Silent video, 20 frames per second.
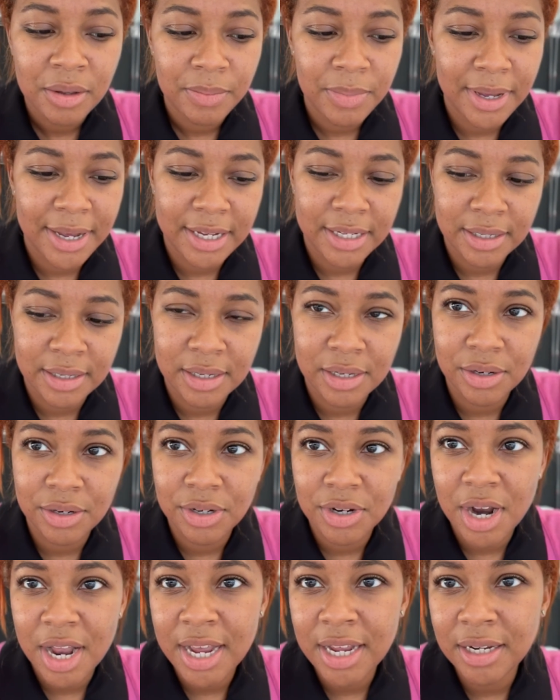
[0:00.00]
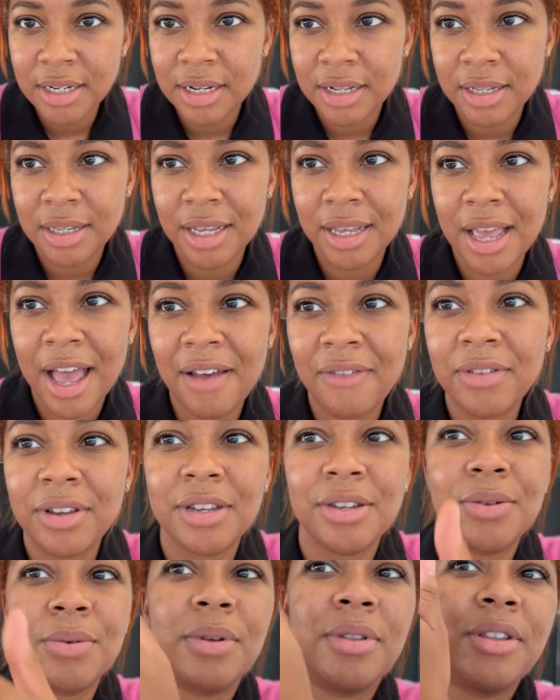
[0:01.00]
because trying to, like, having to
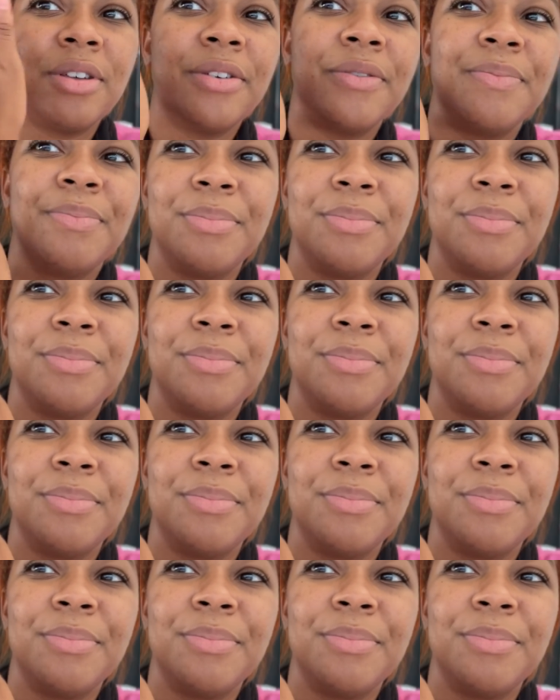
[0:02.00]
do all the